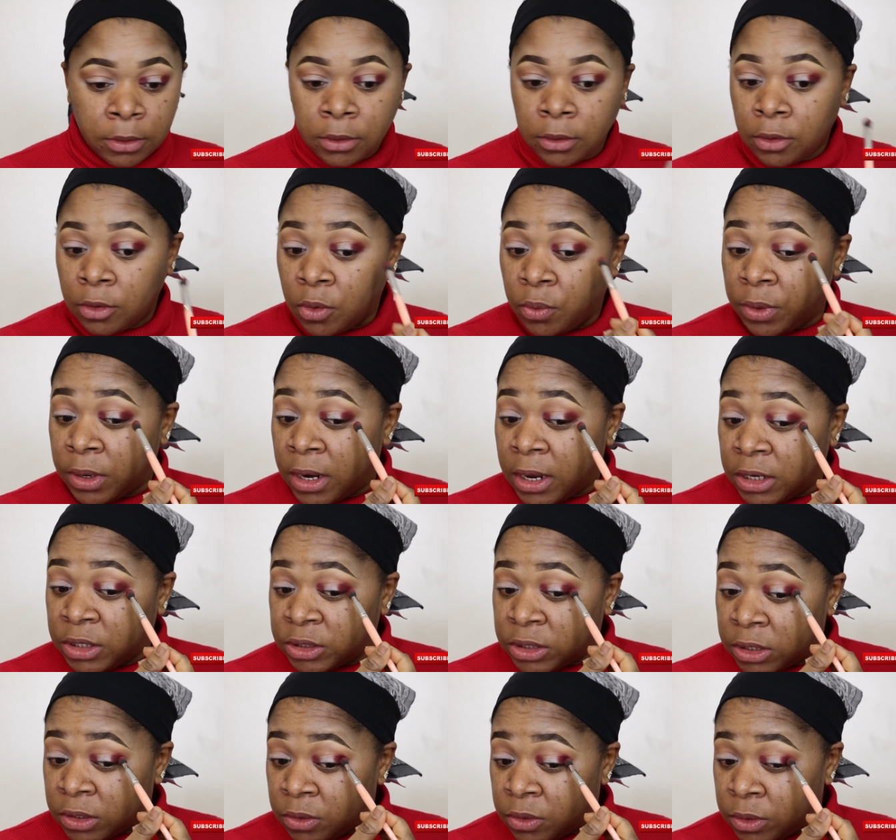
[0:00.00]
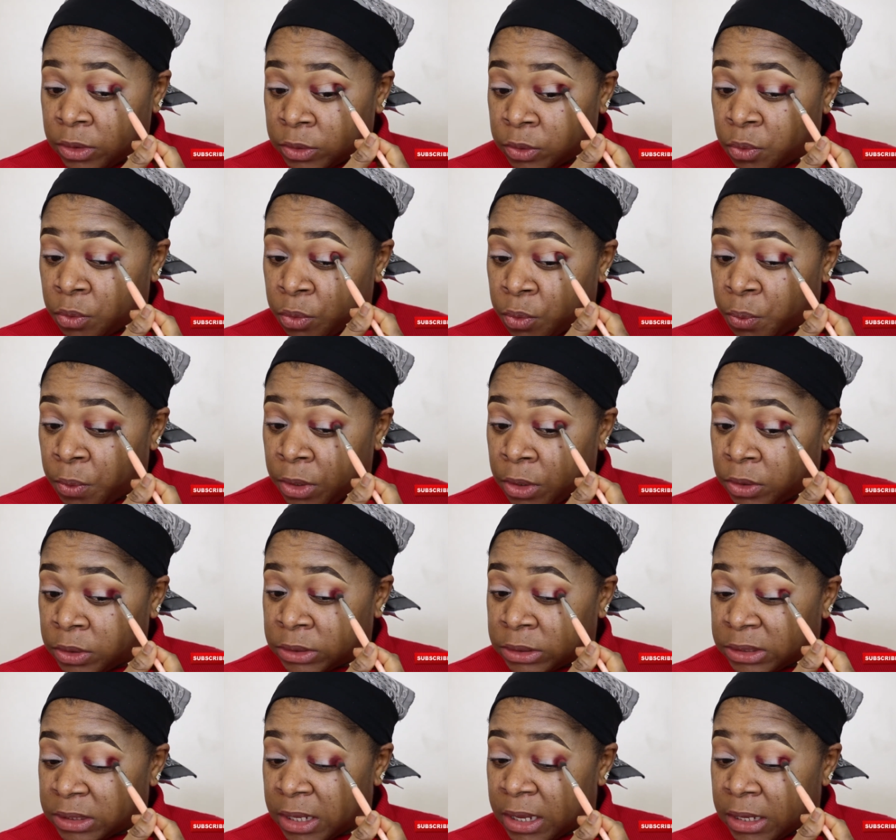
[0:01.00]
You know, with eyeshadow, it's good when you
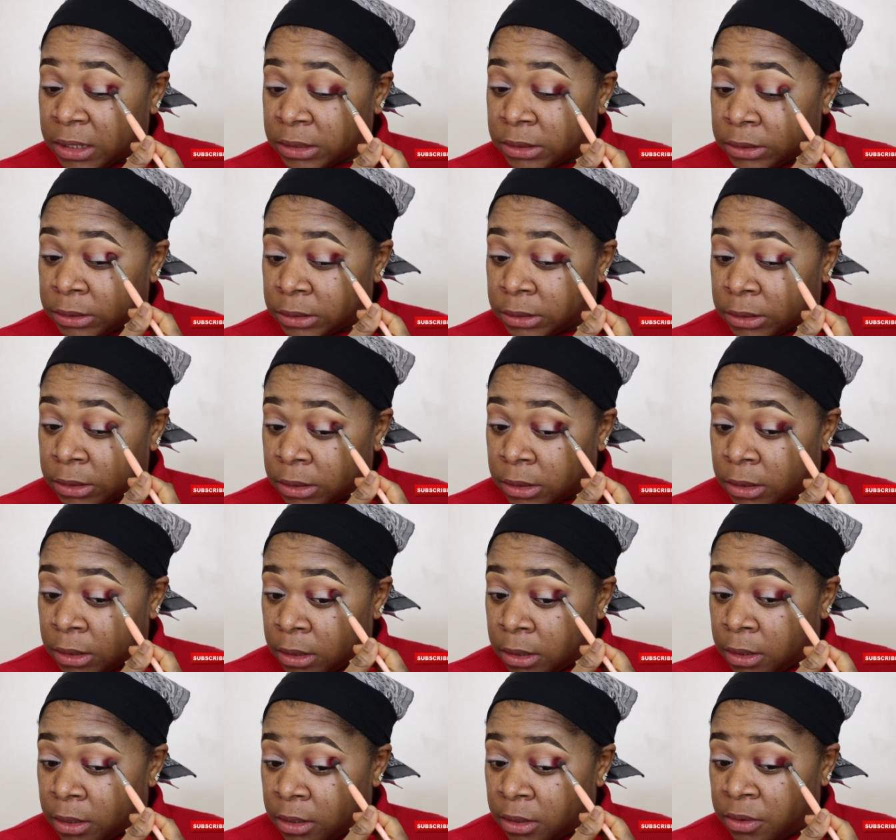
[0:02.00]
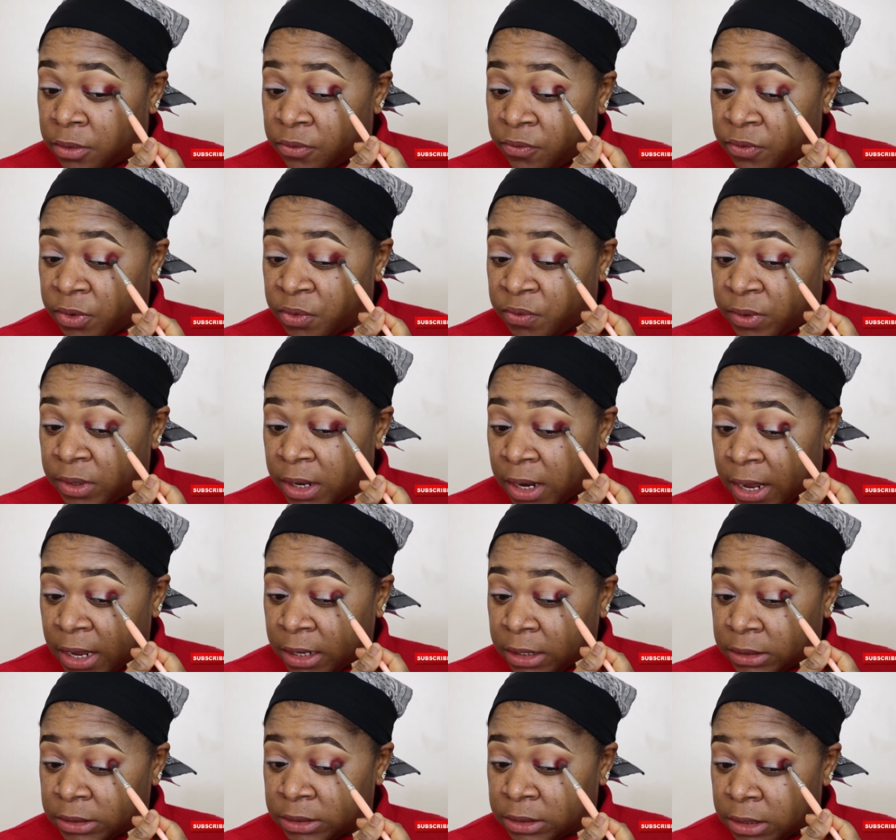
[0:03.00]
start very
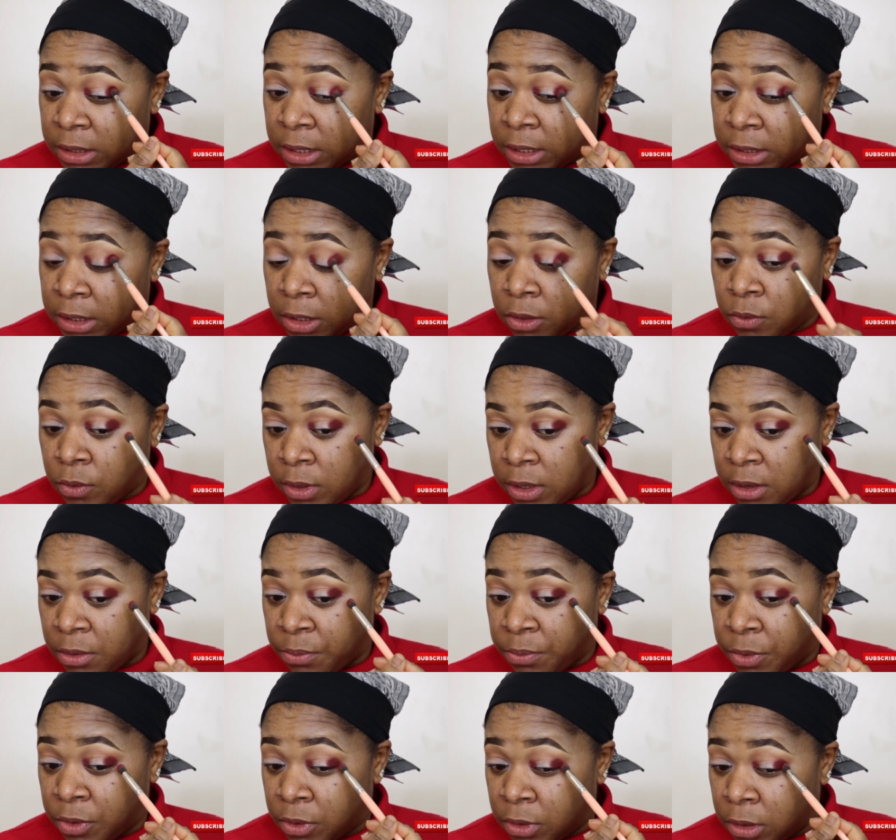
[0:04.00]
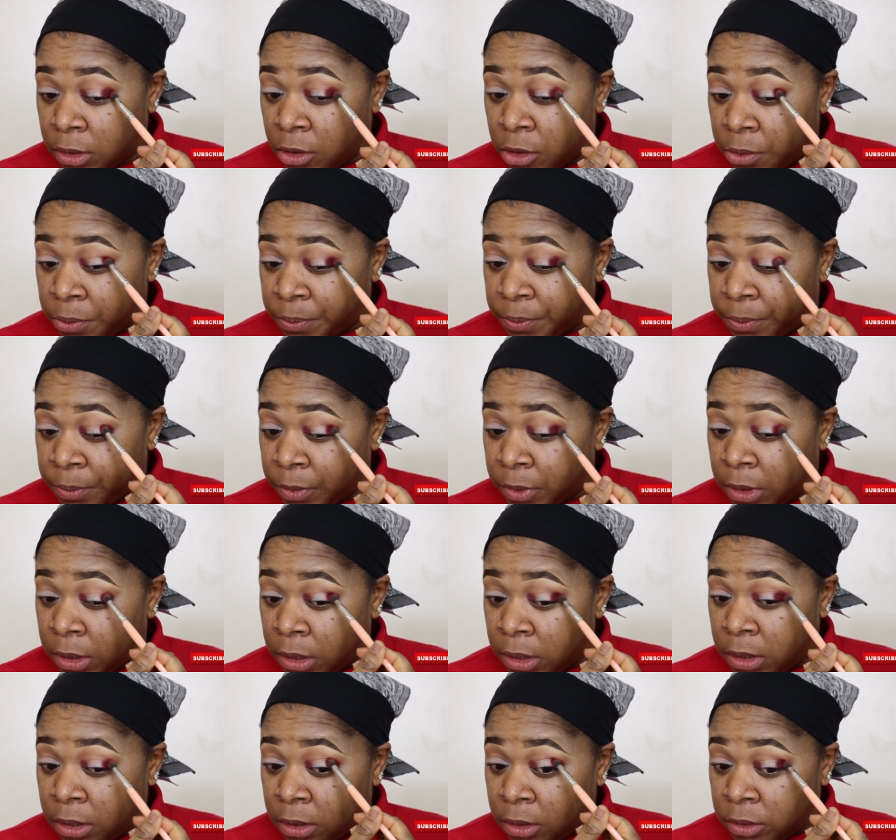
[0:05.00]
light, and then you can build it up
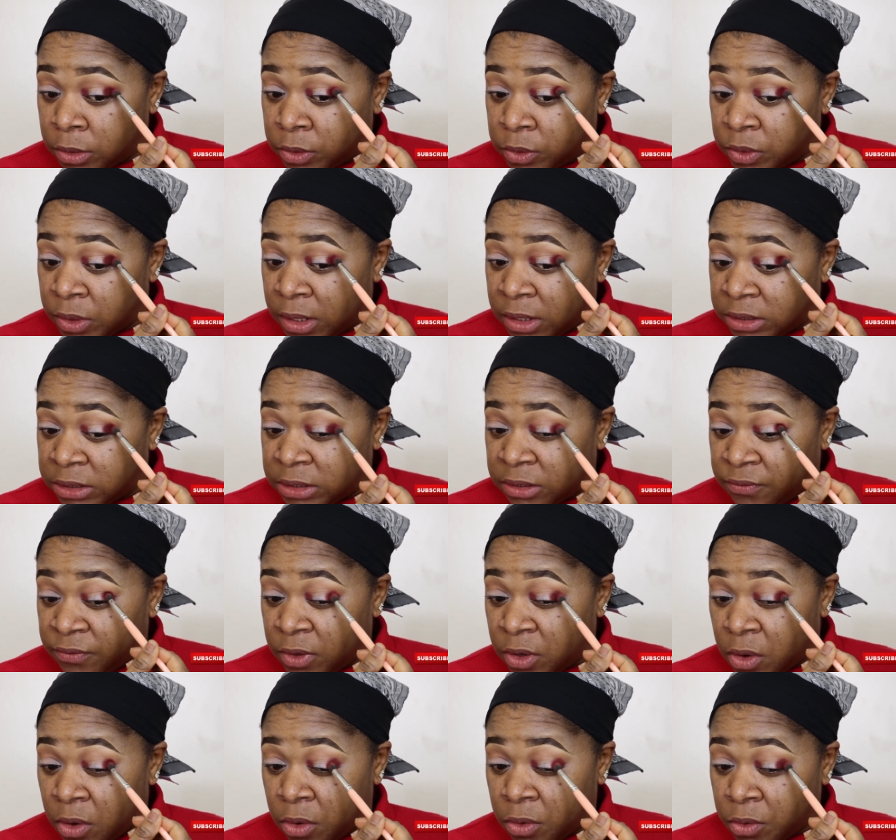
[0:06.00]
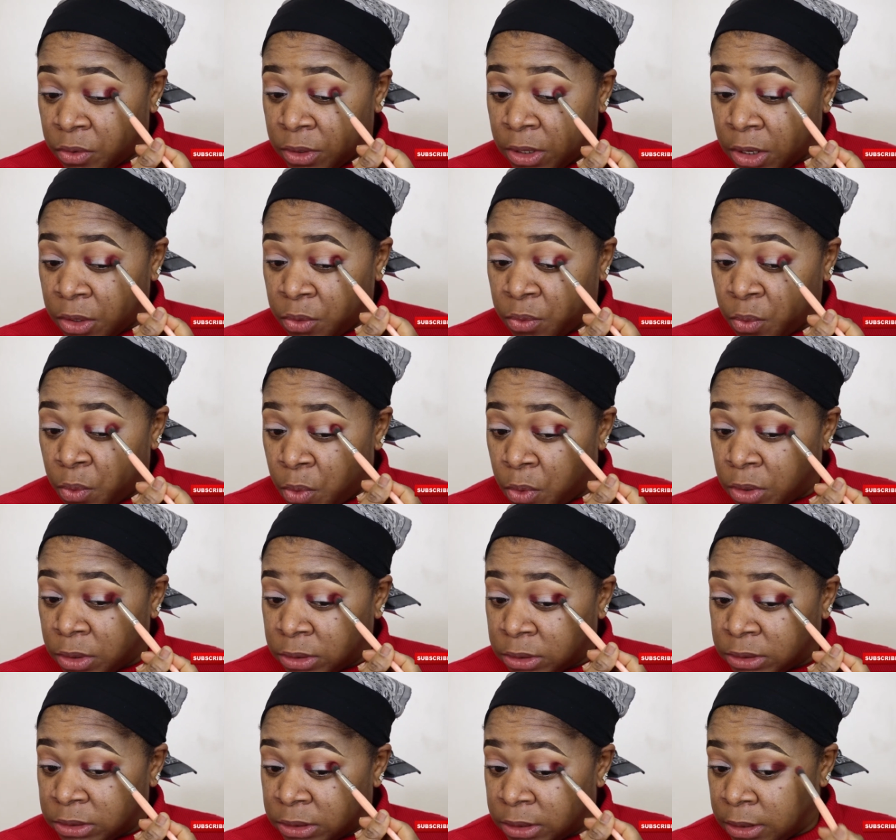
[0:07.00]
to achieve the color that you
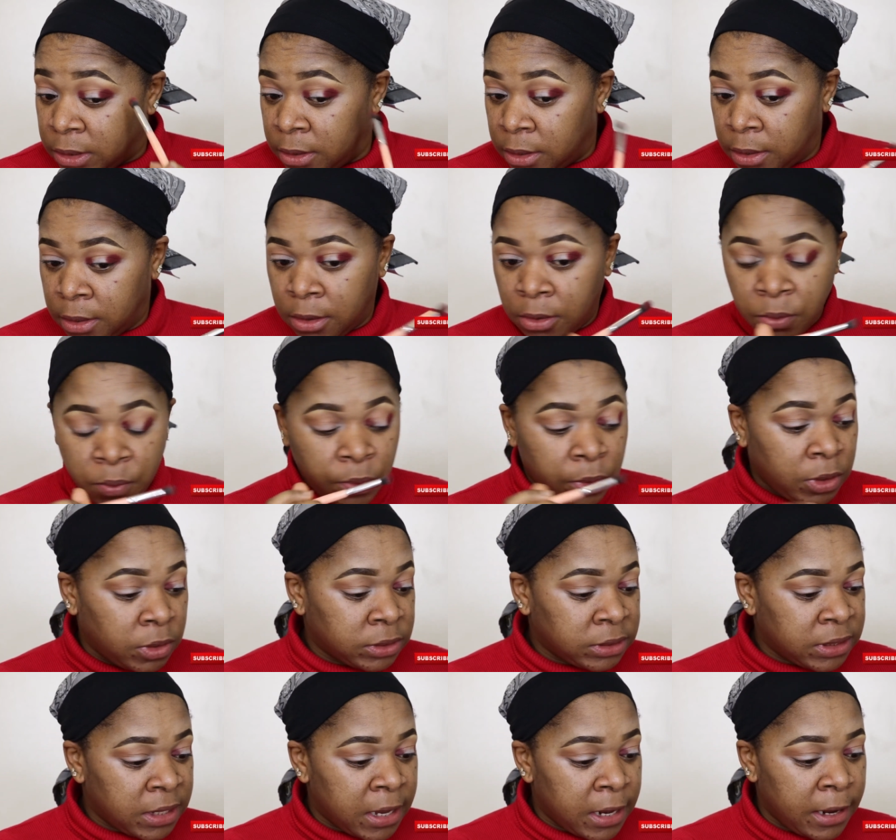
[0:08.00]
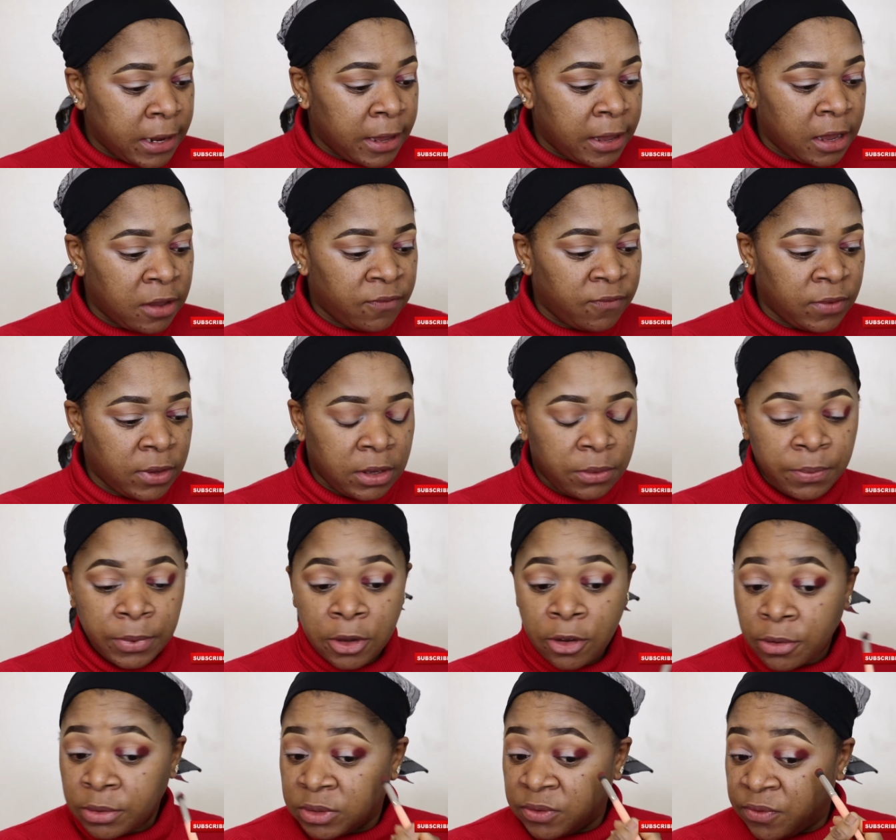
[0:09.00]
want. When you start heavy, it
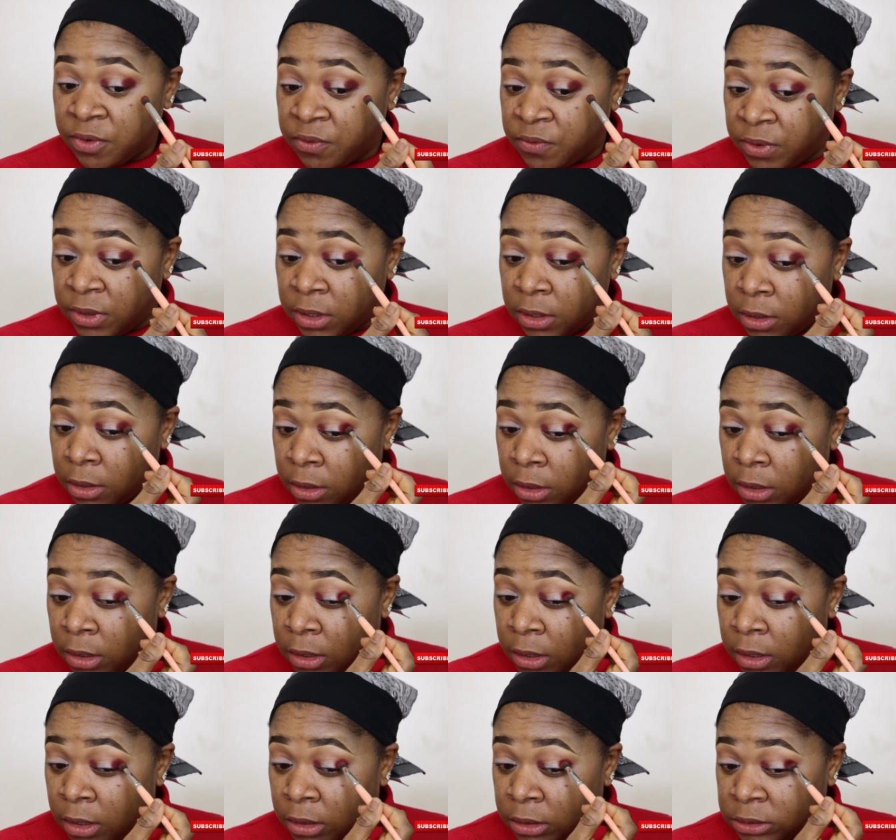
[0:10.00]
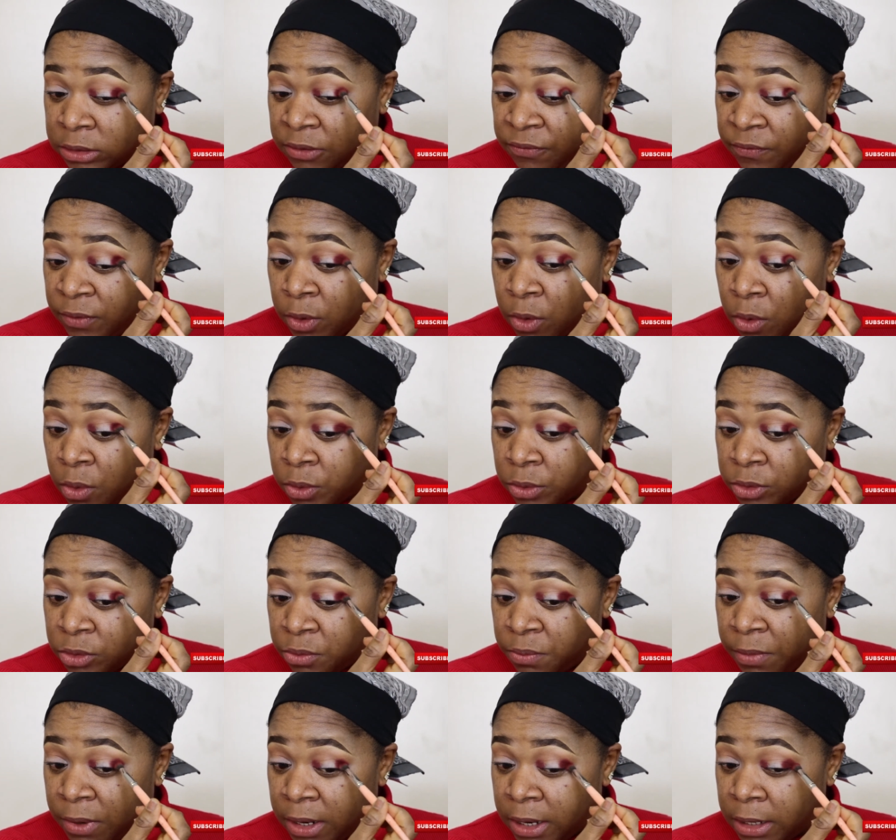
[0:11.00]
becomes very difficult to
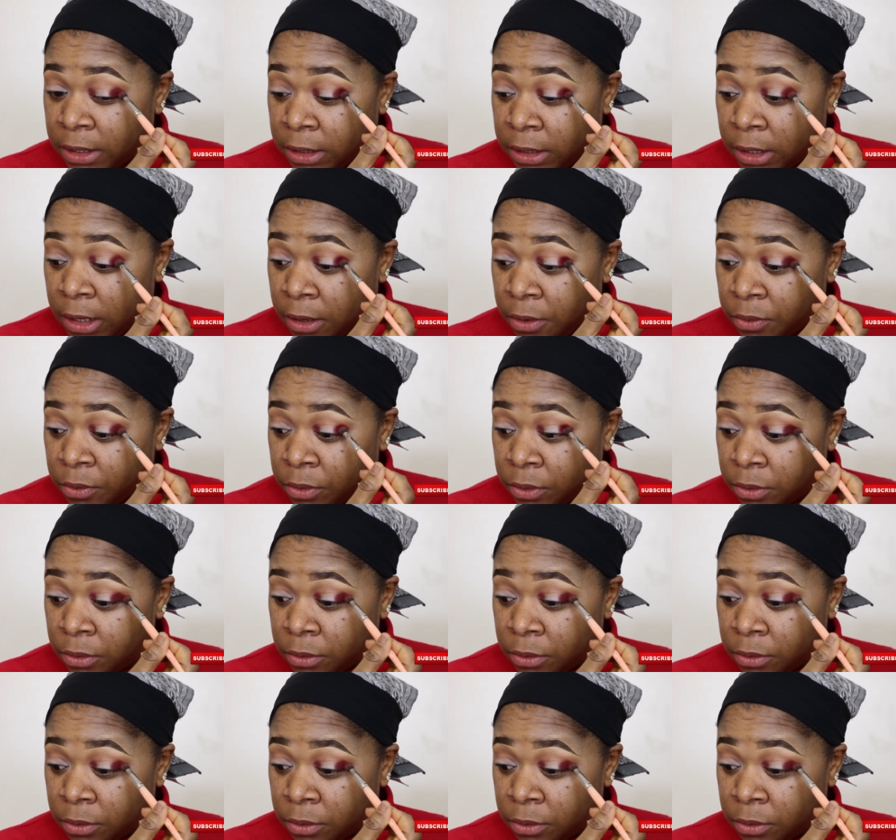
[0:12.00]
blend it out.